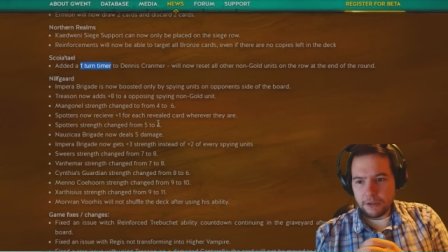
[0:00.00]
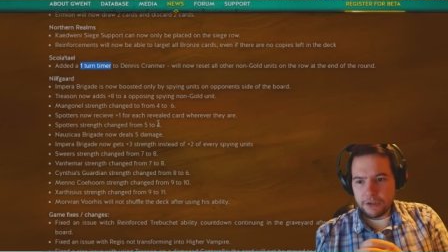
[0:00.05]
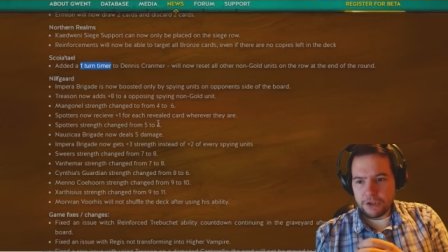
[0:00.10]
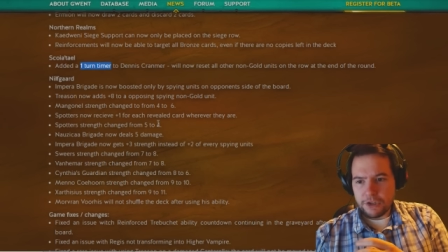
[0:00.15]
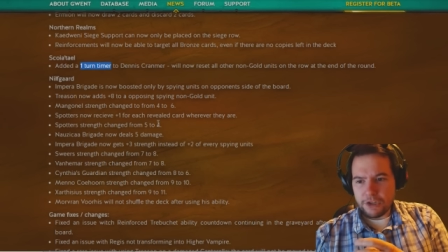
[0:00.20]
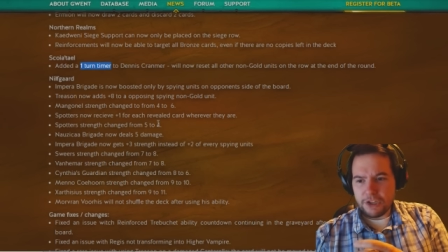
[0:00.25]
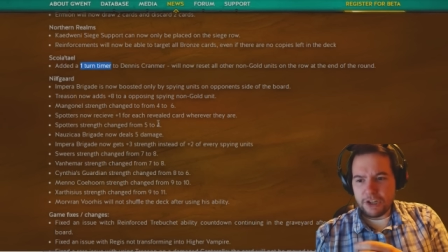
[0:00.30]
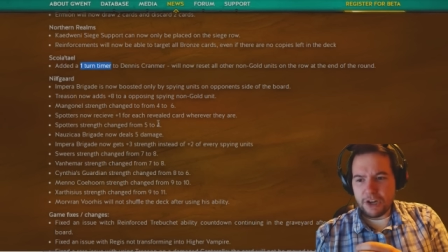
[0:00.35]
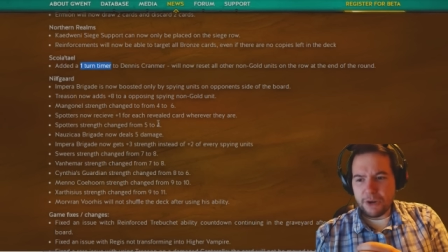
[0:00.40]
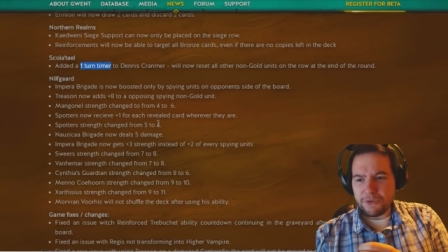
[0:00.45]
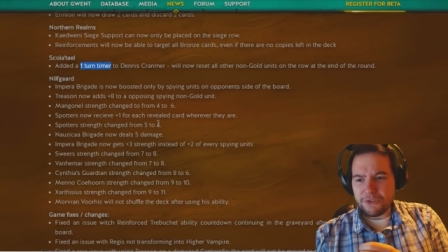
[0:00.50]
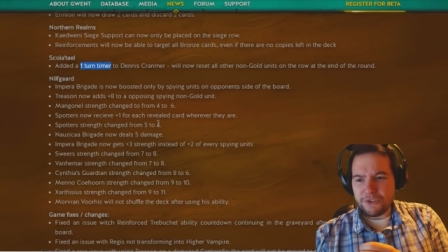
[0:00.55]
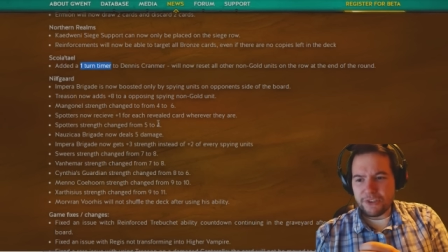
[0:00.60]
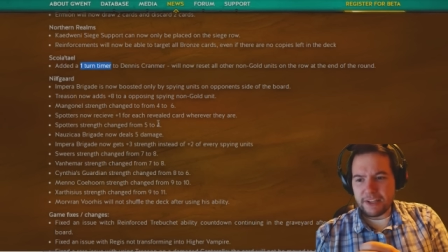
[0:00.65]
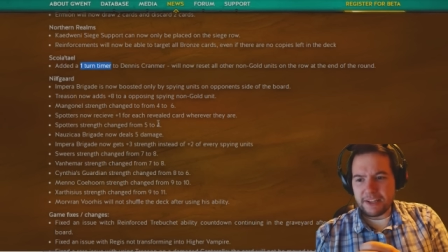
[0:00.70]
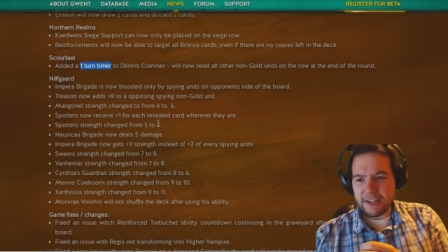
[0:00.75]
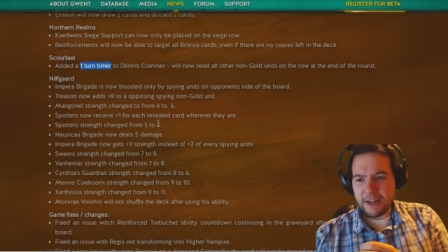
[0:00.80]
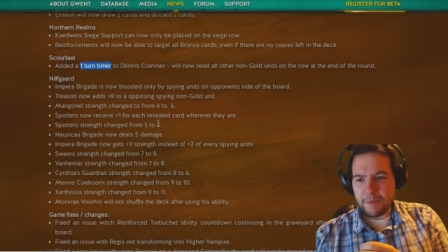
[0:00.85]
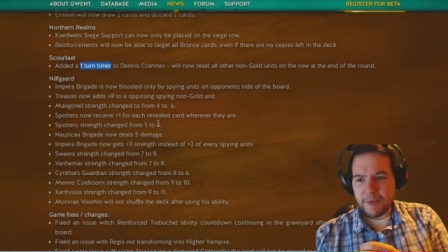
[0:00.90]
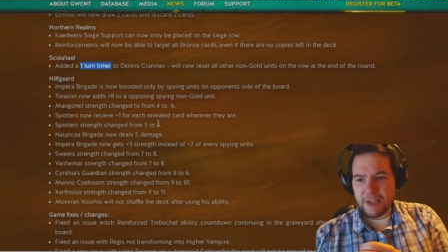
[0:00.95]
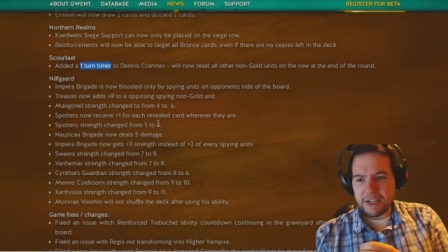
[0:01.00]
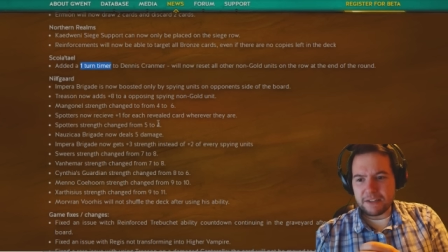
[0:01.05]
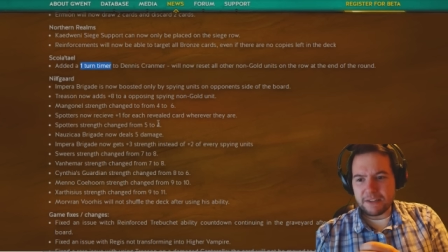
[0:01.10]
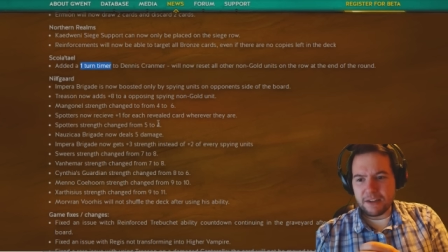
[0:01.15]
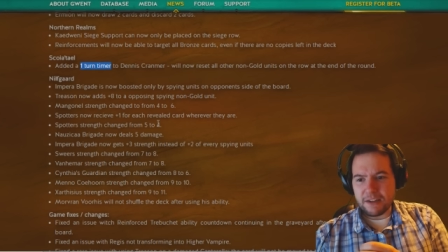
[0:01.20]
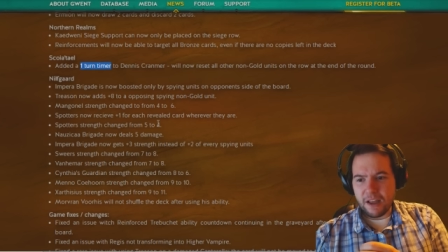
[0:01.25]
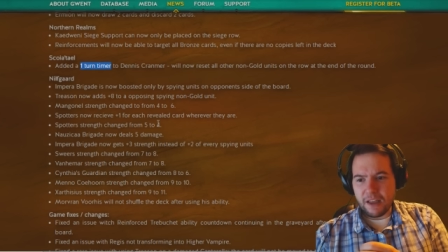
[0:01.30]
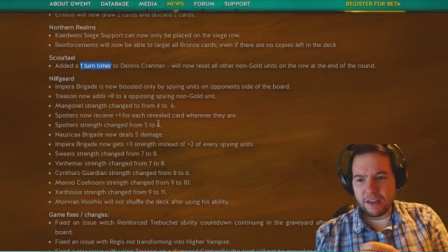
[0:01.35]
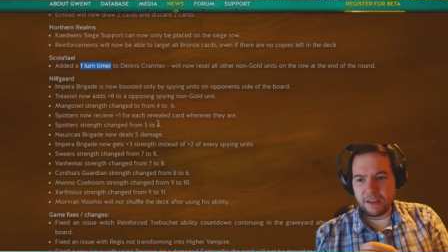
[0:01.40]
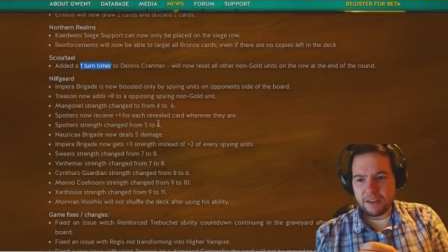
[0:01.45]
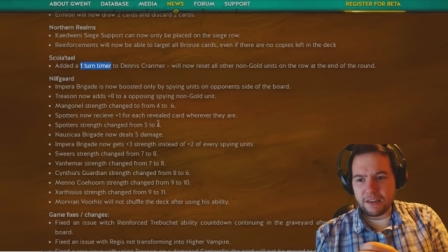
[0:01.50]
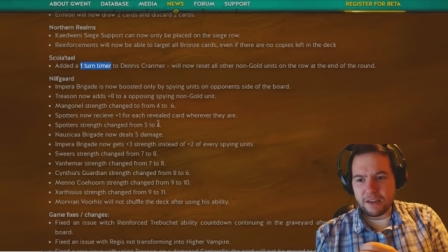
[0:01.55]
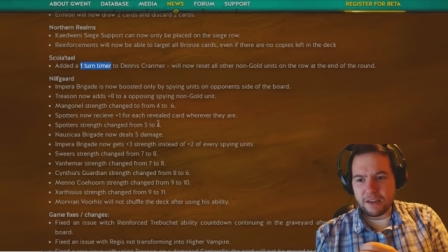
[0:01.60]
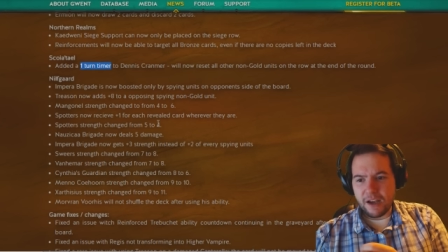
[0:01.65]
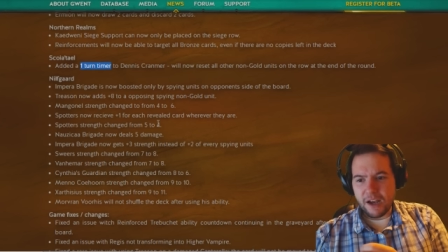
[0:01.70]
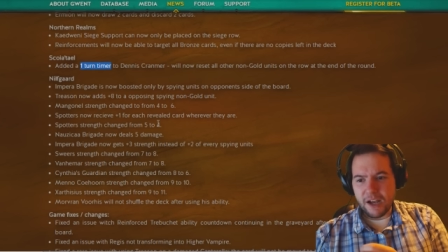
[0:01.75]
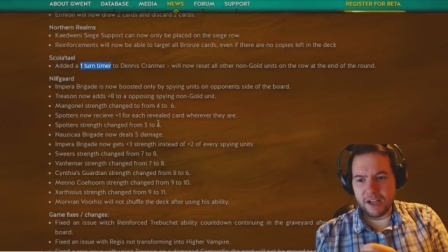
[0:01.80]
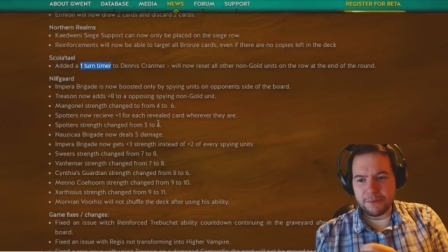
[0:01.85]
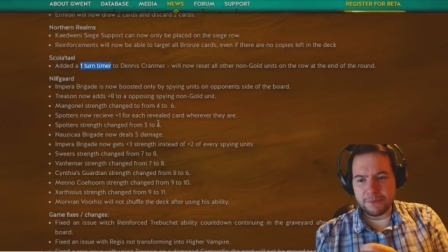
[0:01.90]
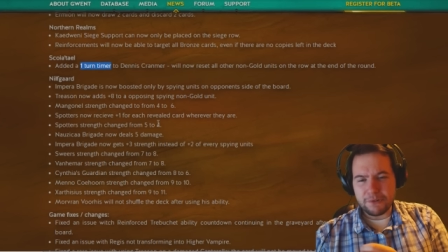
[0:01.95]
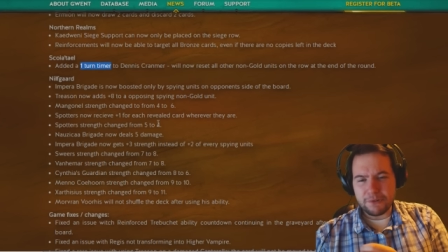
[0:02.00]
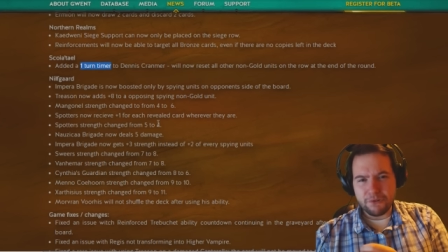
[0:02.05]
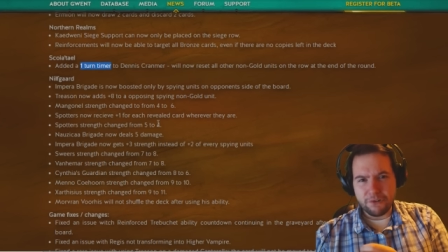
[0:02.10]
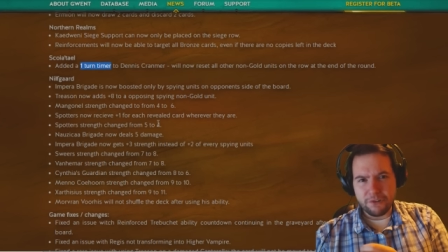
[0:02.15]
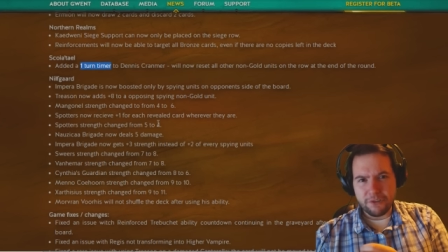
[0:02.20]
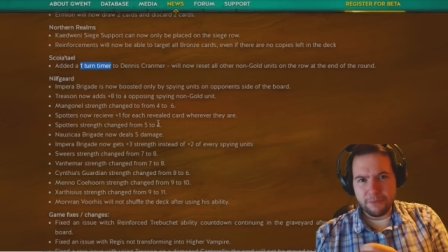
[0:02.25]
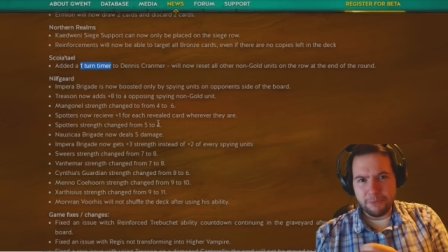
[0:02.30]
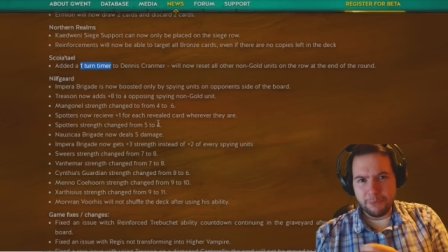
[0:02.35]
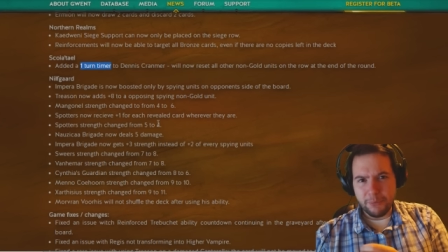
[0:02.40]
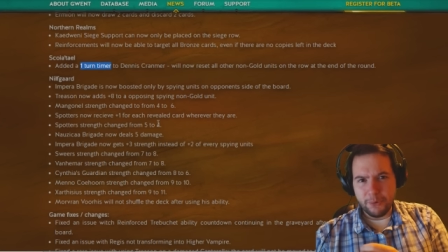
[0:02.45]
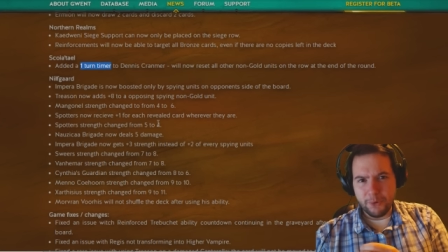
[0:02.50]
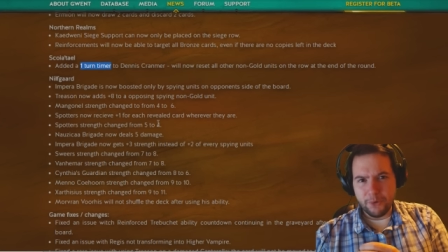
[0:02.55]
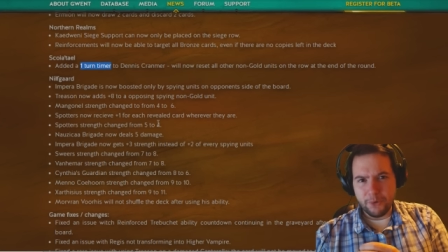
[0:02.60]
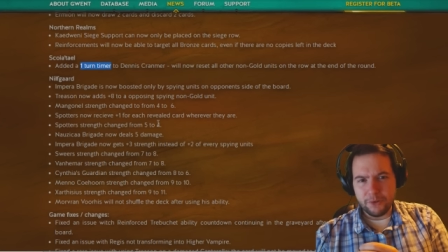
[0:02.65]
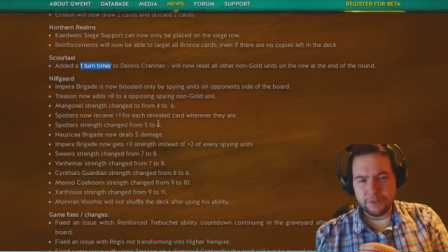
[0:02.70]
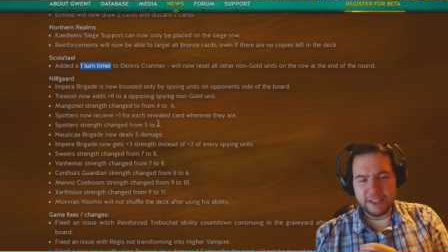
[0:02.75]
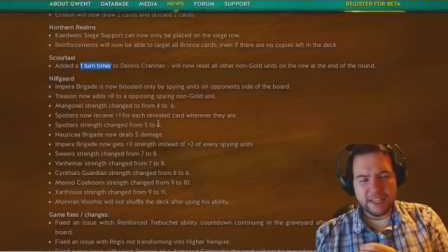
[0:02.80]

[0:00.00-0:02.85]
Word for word: You don't think that means like cards which are on the board?